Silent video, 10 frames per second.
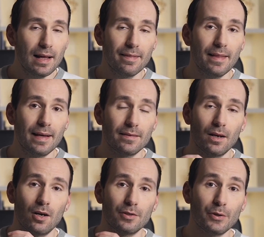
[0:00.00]
that
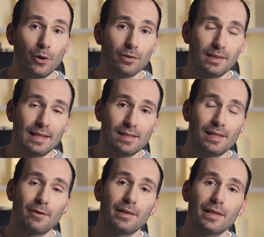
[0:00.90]
are not
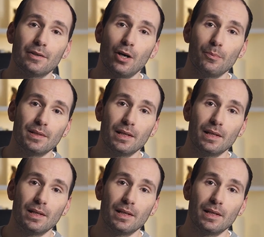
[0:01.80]
necessarily common